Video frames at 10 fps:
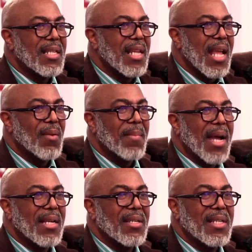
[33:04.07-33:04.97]
hell. My
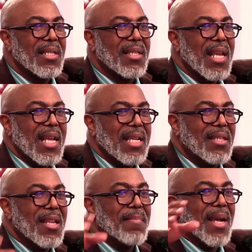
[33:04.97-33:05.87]
goodness. Is there
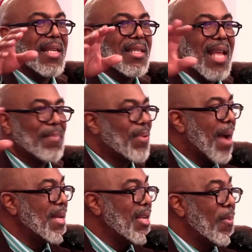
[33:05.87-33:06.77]
anybody? Is not
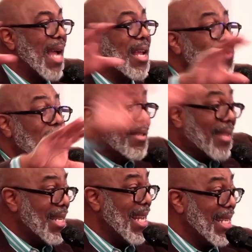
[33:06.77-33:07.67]
probably nobody who
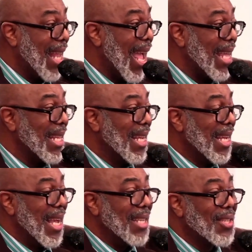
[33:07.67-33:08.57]
doesn't need that.
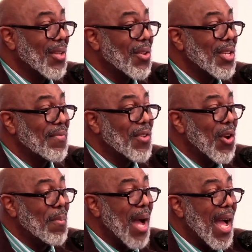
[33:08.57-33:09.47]
And so, if you don't
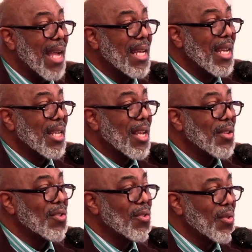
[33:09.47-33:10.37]
mind, you,
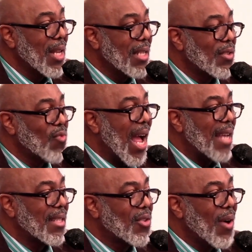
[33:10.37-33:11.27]
let's
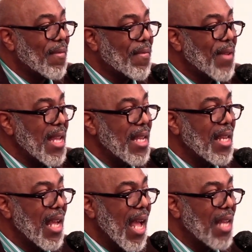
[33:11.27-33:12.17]
rise to our feet
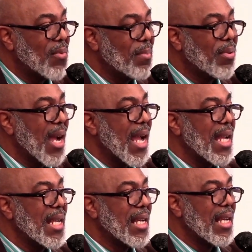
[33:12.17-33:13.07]
as we pray.
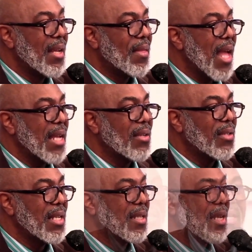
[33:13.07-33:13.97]
Thank you,
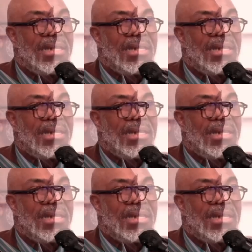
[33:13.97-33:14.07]
Jesus.